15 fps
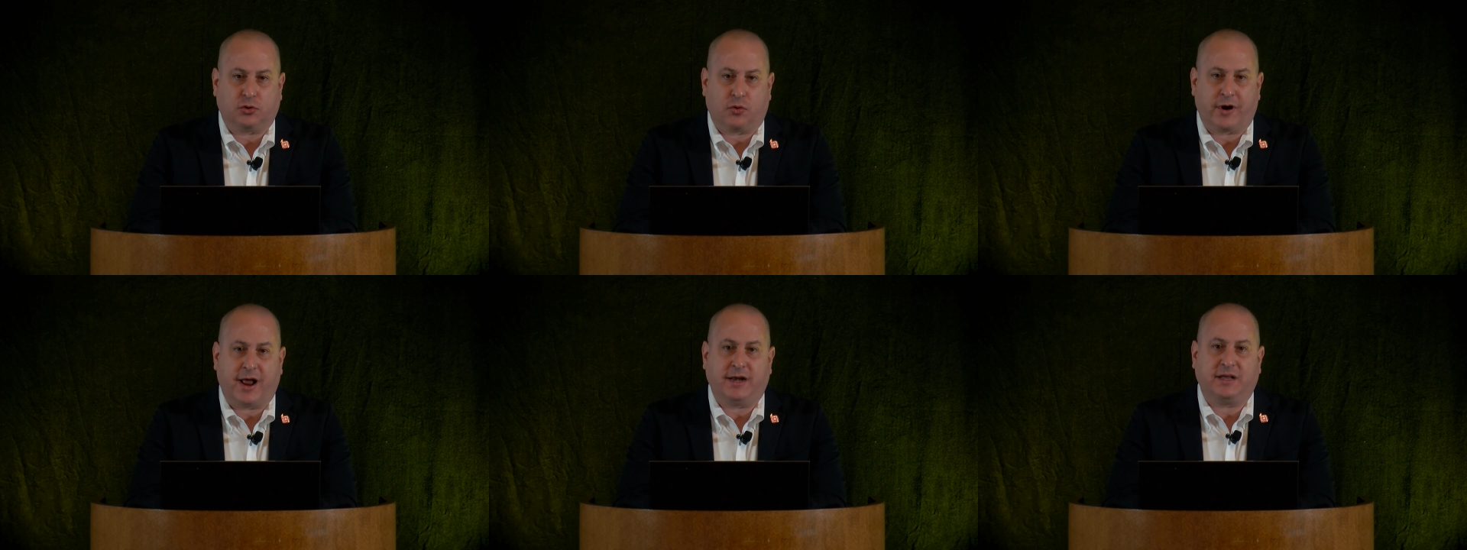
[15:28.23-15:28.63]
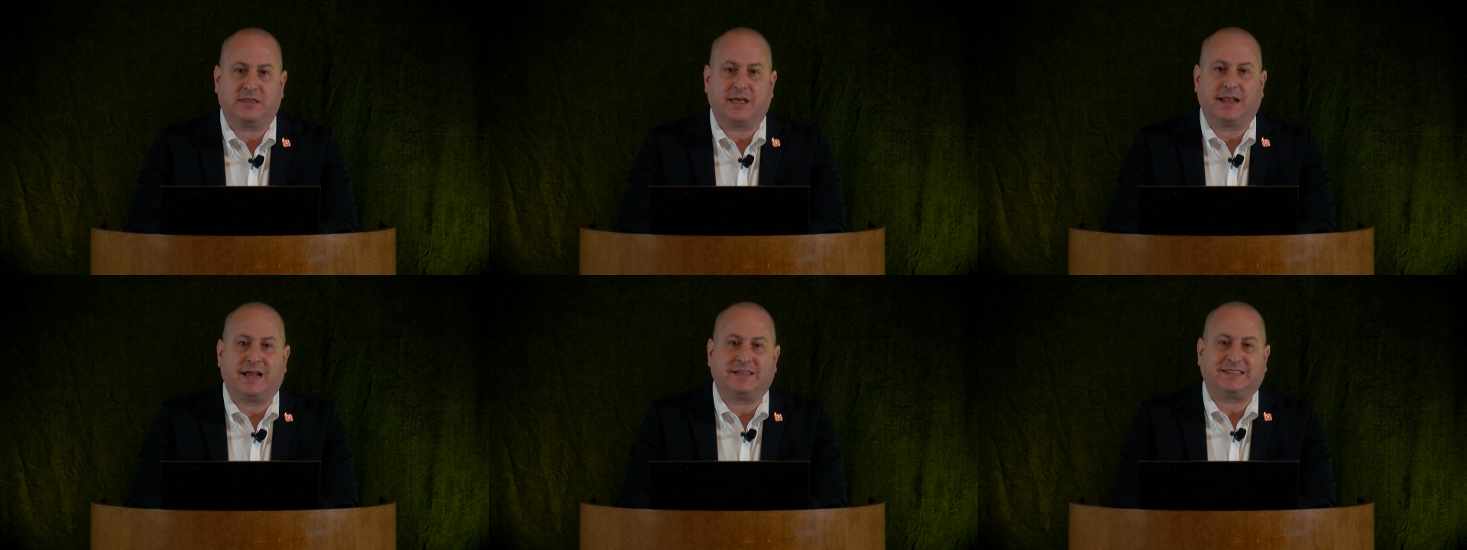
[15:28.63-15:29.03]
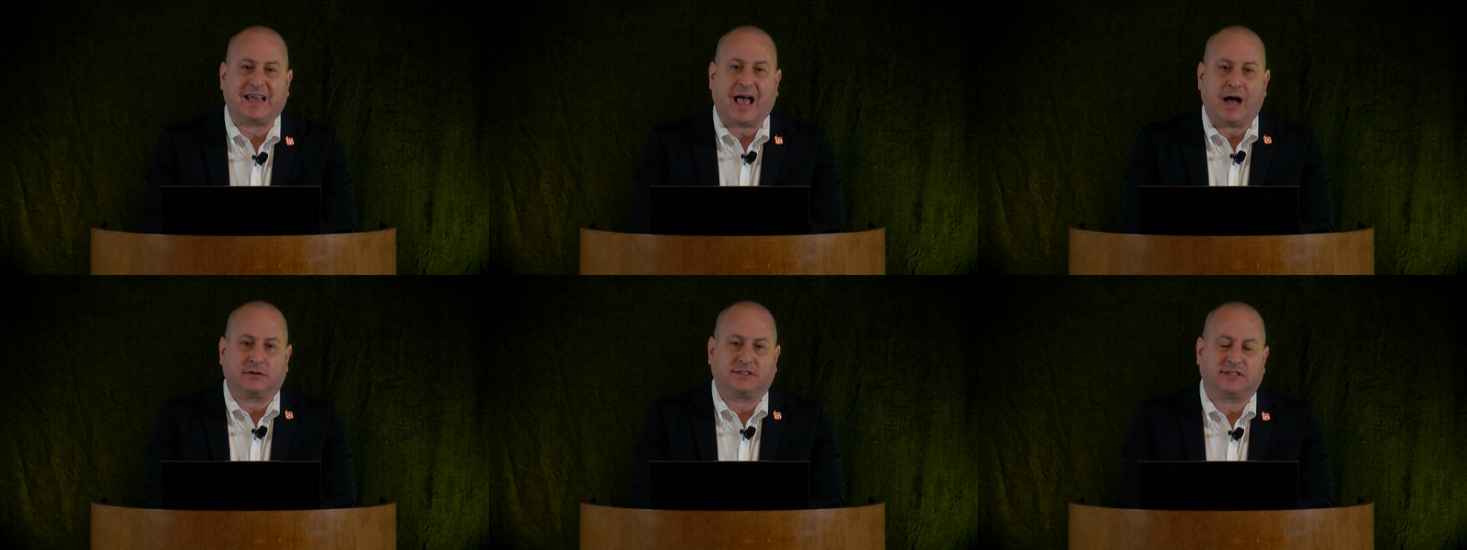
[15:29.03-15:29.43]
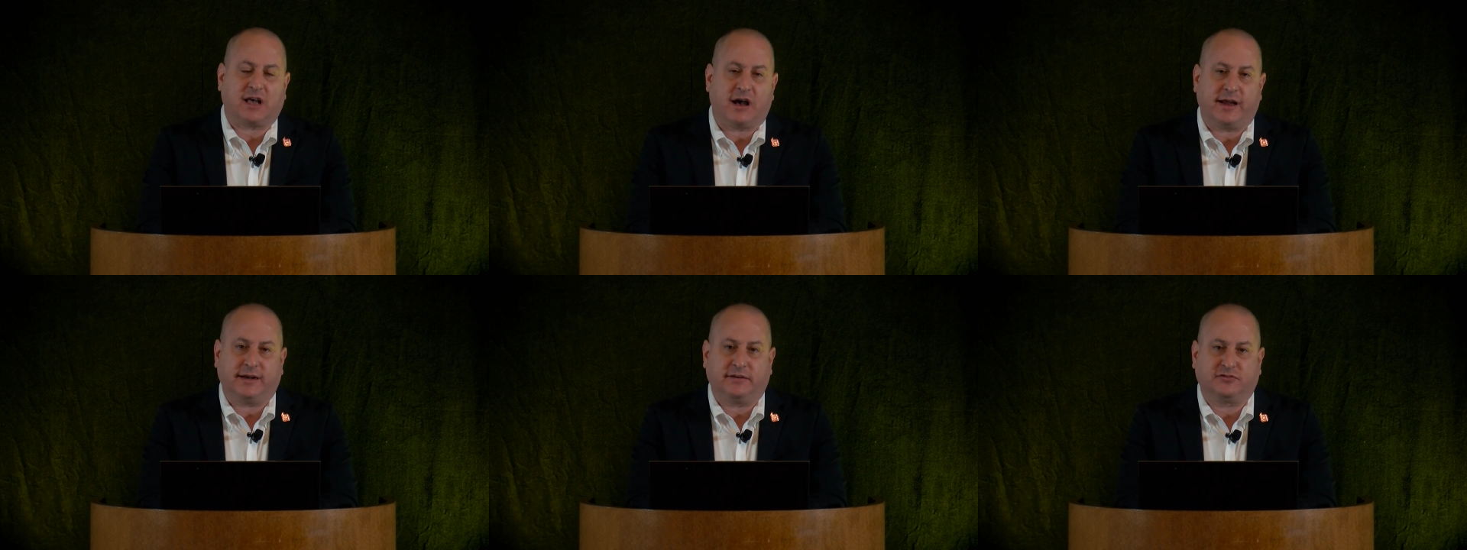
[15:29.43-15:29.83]
or anything that is
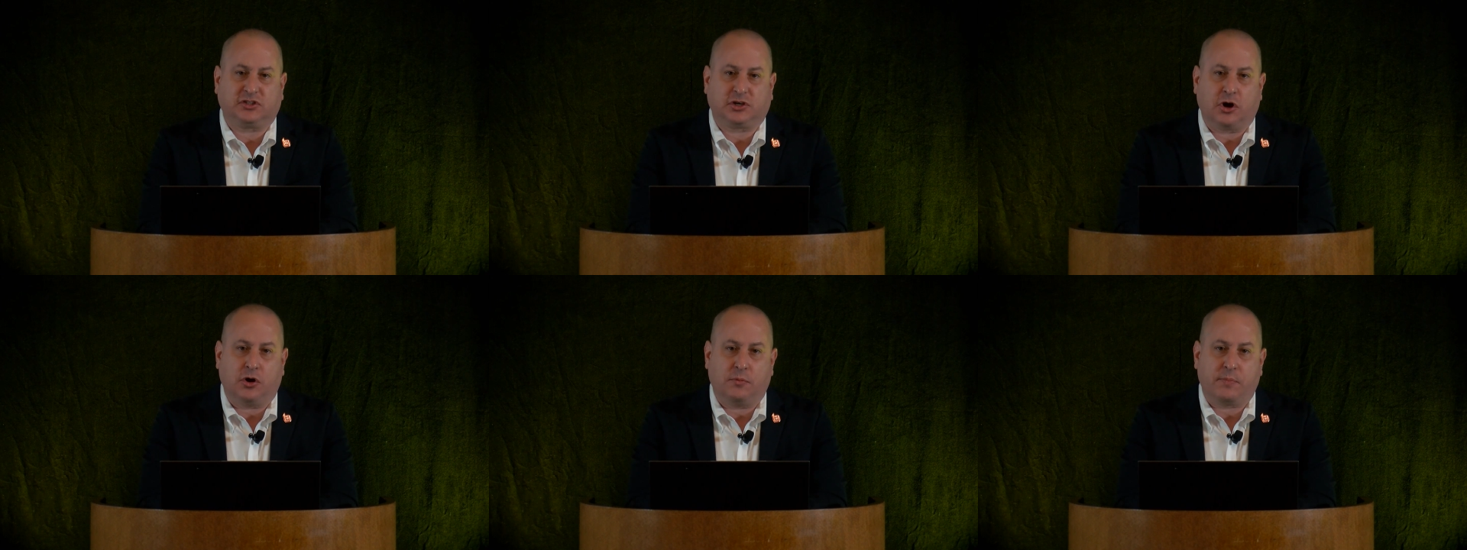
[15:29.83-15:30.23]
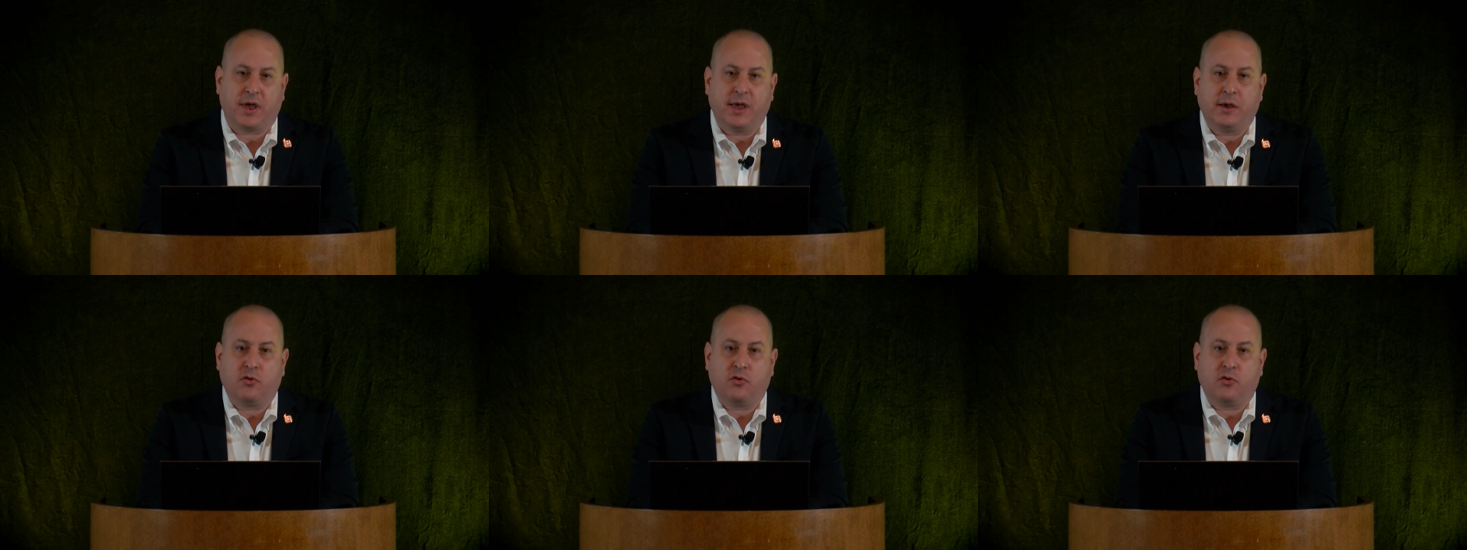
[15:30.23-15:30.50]
outside of scope